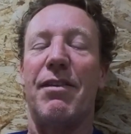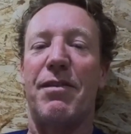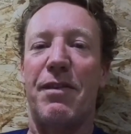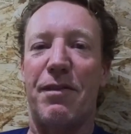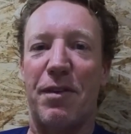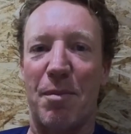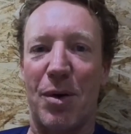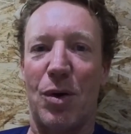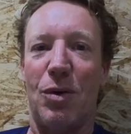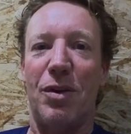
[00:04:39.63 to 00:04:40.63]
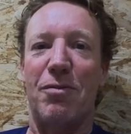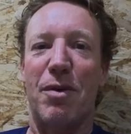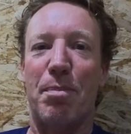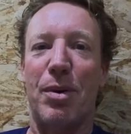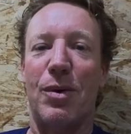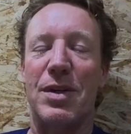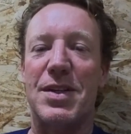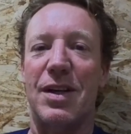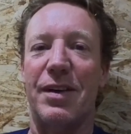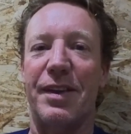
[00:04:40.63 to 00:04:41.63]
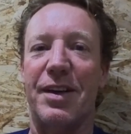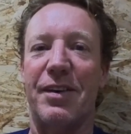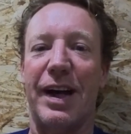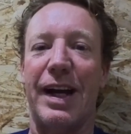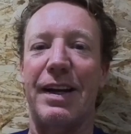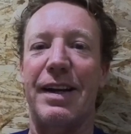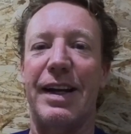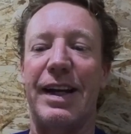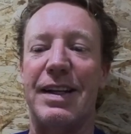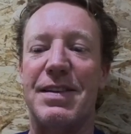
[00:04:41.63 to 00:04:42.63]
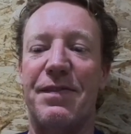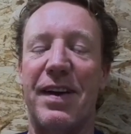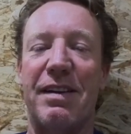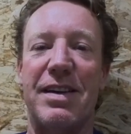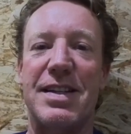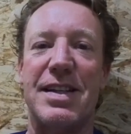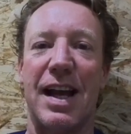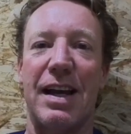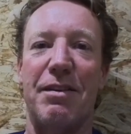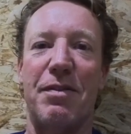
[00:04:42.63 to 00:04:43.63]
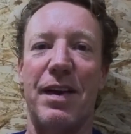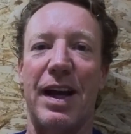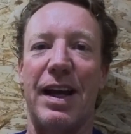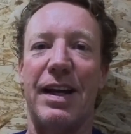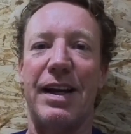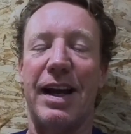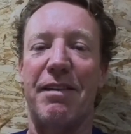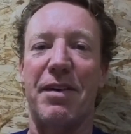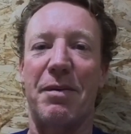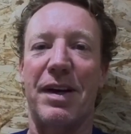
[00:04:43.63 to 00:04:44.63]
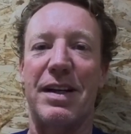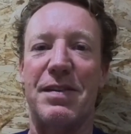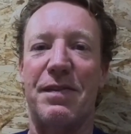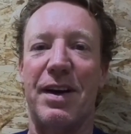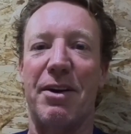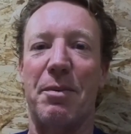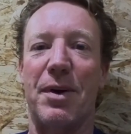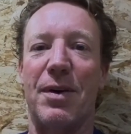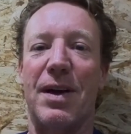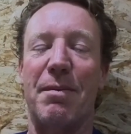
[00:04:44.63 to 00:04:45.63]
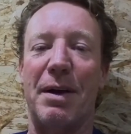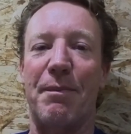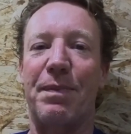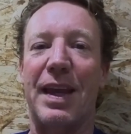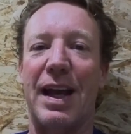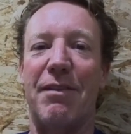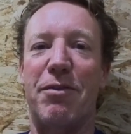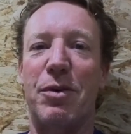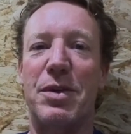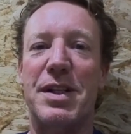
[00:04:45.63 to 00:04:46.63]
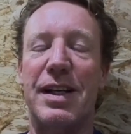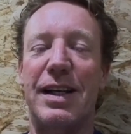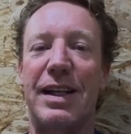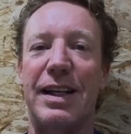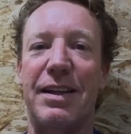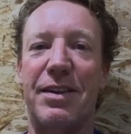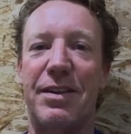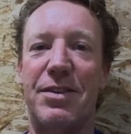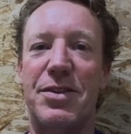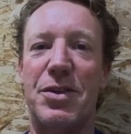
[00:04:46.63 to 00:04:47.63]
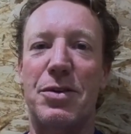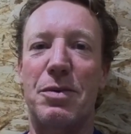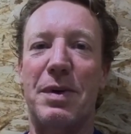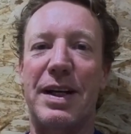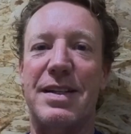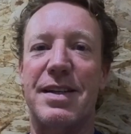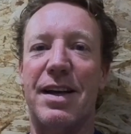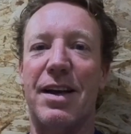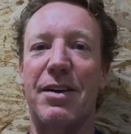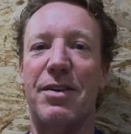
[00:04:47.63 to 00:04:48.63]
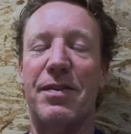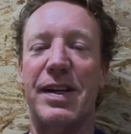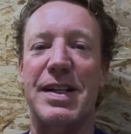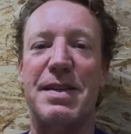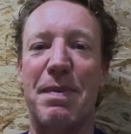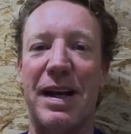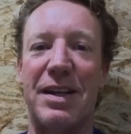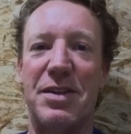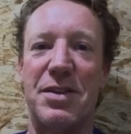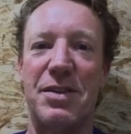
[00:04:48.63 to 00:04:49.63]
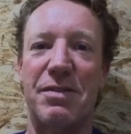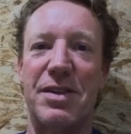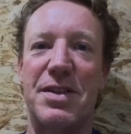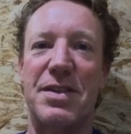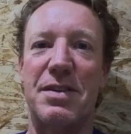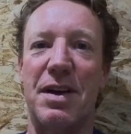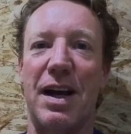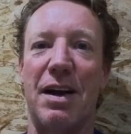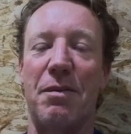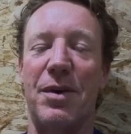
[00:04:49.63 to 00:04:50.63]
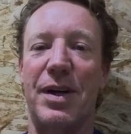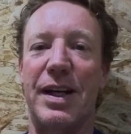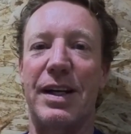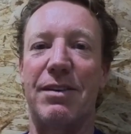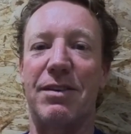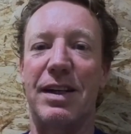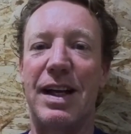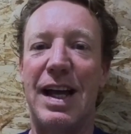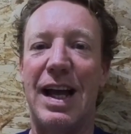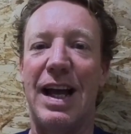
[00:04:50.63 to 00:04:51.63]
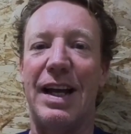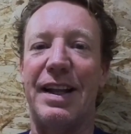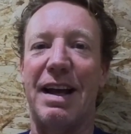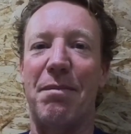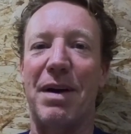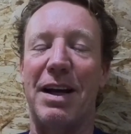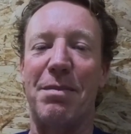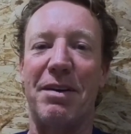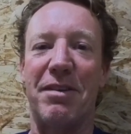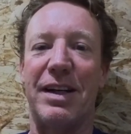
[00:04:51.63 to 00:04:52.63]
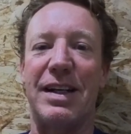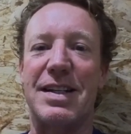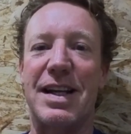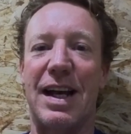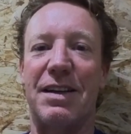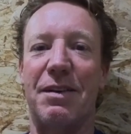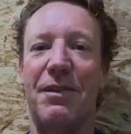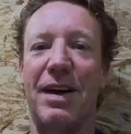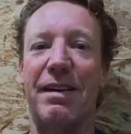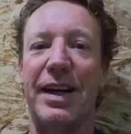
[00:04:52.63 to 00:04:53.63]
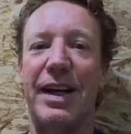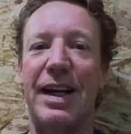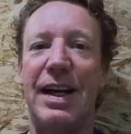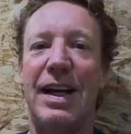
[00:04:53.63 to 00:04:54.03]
From all the reports on the ground, it's very safe and everyone is very welcoming. Unfortunately, 2 weeks ago, 3 Spanish tourists were killed, and that made me really start to worry.